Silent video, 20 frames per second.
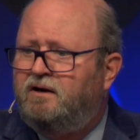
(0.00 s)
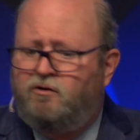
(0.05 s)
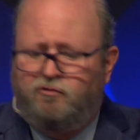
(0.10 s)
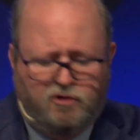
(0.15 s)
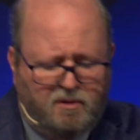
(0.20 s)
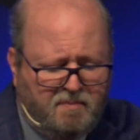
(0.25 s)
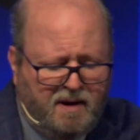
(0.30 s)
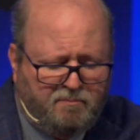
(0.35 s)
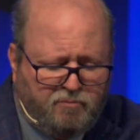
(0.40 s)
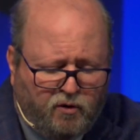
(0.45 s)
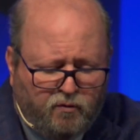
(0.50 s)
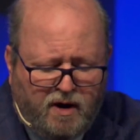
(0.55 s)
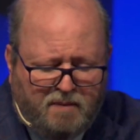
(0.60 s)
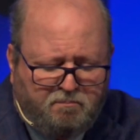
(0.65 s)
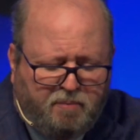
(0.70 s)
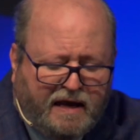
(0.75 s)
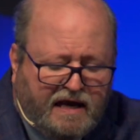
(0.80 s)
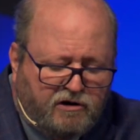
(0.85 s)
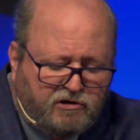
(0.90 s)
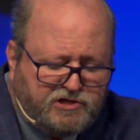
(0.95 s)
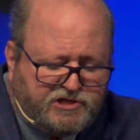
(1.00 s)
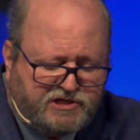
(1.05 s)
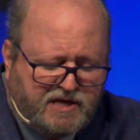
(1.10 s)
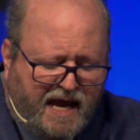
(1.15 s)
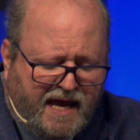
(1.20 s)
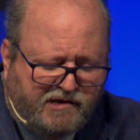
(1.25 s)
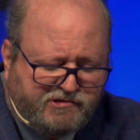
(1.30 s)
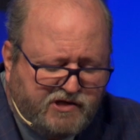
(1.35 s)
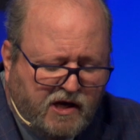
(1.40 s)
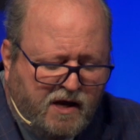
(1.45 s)
Remember what Peter
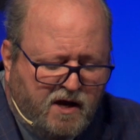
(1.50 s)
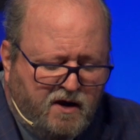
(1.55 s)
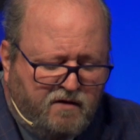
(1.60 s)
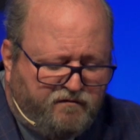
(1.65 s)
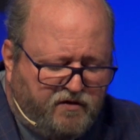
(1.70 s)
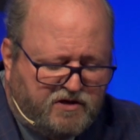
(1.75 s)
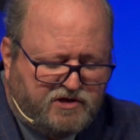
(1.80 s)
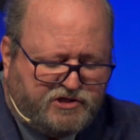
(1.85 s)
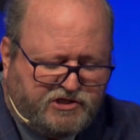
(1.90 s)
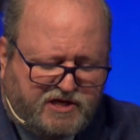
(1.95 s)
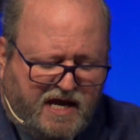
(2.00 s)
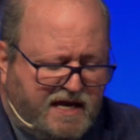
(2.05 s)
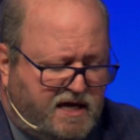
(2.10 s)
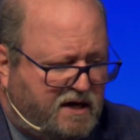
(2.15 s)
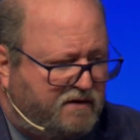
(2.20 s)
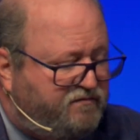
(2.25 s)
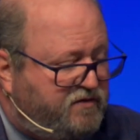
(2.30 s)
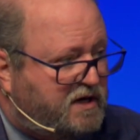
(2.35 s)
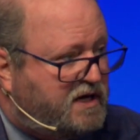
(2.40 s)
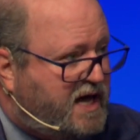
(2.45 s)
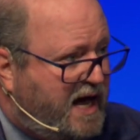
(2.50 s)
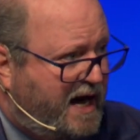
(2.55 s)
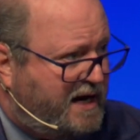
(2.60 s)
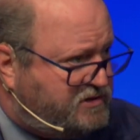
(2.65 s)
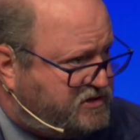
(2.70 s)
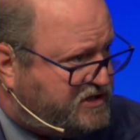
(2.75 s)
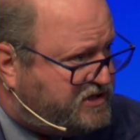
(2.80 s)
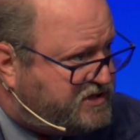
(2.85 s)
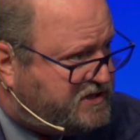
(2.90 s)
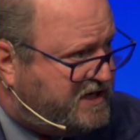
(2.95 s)
says, for the sake of the
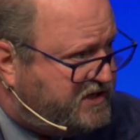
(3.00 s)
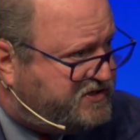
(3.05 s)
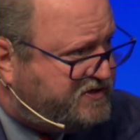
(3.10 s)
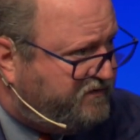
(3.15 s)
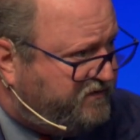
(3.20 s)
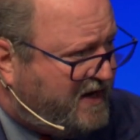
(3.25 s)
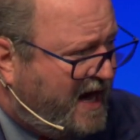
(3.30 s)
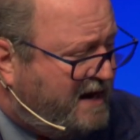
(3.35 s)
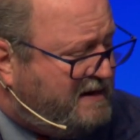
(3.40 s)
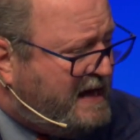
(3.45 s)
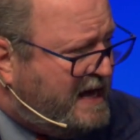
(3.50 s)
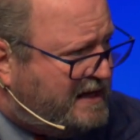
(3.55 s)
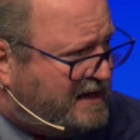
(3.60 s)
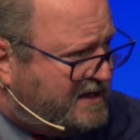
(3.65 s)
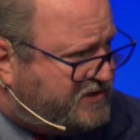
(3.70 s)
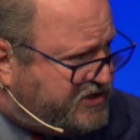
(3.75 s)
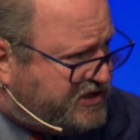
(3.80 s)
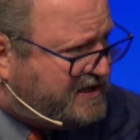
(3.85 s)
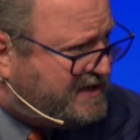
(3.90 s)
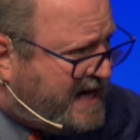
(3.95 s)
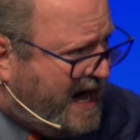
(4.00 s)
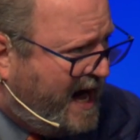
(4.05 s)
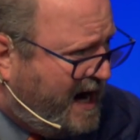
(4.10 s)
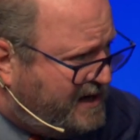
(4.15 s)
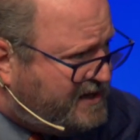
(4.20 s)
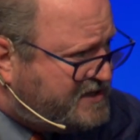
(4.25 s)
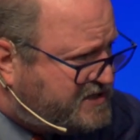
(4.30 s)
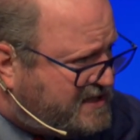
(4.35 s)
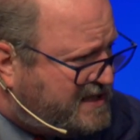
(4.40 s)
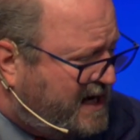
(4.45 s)
consciousness of God. Listen,
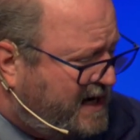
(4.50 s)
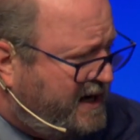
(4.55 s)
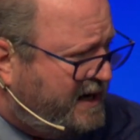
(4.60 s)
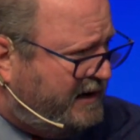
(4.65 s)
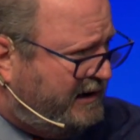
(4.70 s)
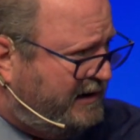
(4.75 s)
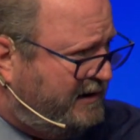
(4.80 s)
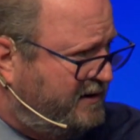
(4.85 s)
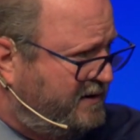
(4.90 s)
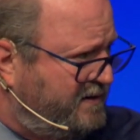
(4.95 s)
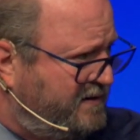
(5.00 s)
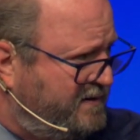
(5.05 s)
God is there.